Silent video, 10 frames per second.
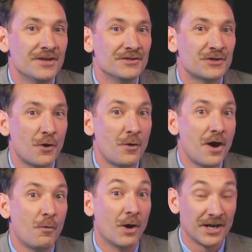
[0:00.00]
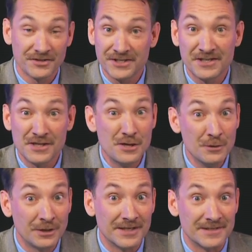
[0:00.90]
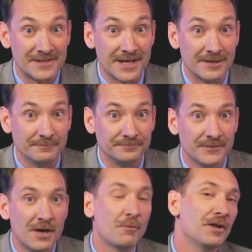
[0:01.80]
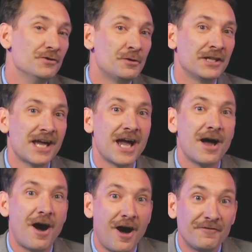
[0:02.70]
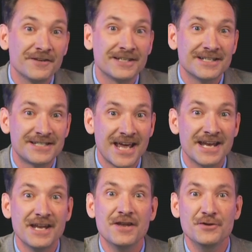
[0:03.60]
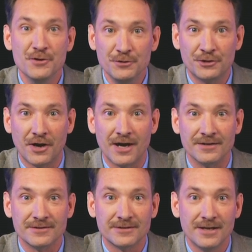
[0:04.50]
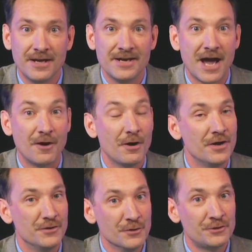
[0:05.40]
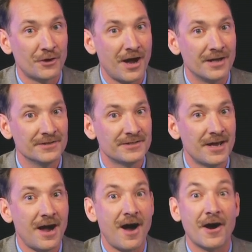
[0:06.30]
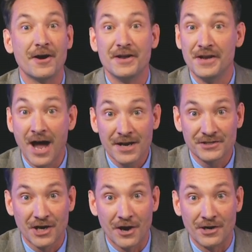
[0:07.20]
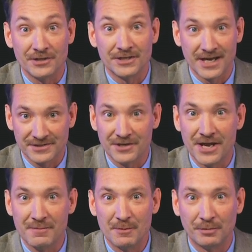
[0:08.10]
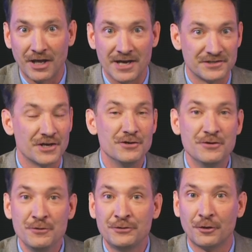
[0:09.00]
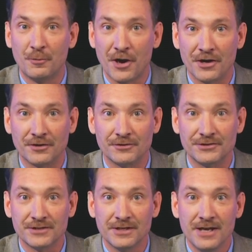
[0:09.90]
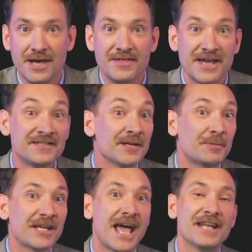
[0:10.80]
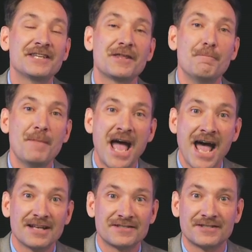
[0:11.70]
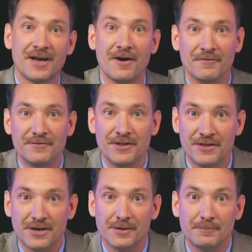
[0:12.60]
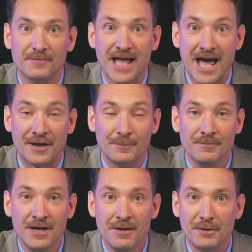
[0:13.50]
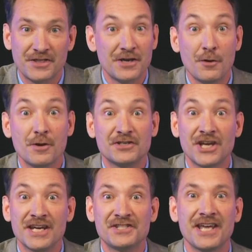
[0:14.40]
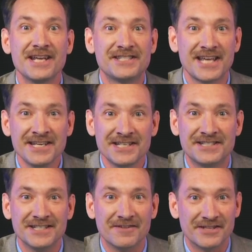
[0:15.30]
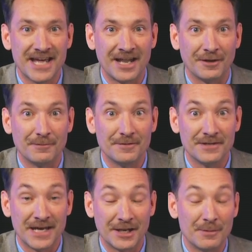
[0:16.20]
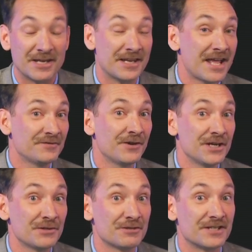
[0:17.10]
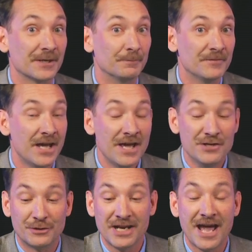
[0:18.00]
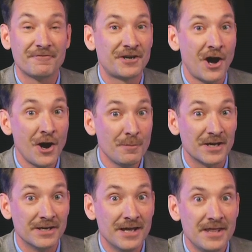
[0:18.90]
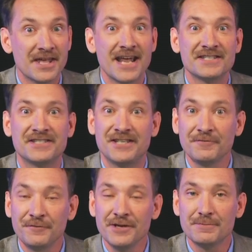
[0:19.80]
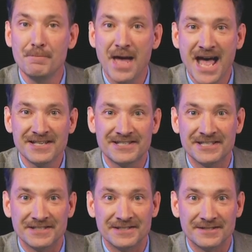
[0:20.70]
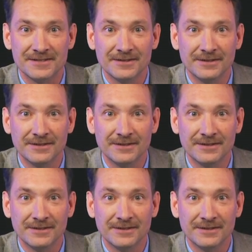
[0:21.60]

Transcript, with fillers: So what else is in the nucleus then? Well, nuclei often contain neutrons. Now, neutrons are not charged, as their name implies. They're neutral particles. They simply add to the mass of the atom, but they don't change the identity of the, ele the element, and that's very interesting. You can have carbon that has different masses.